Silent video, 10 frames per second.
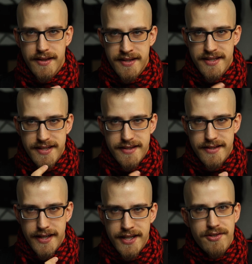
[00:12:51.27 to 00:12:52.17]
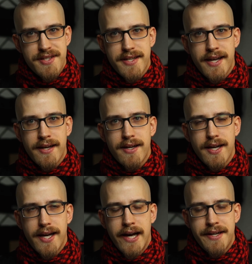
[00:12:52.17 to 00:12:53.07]
This is interesting,
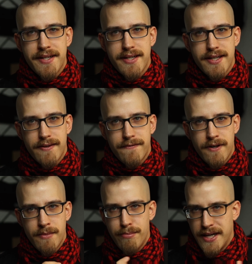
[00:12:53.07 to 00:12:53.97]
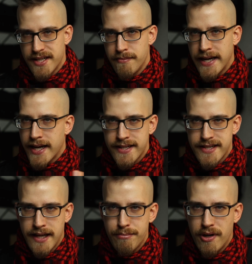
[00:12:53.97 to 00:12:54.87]
and from a pattern making
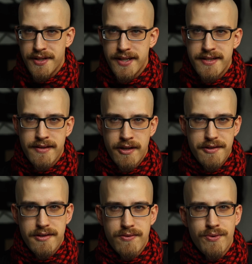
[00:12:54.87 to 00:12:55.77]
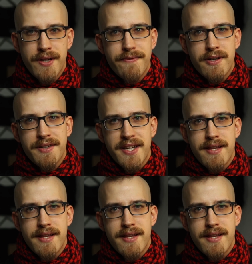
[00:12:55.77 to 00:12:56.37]
standpoint it's not too difficult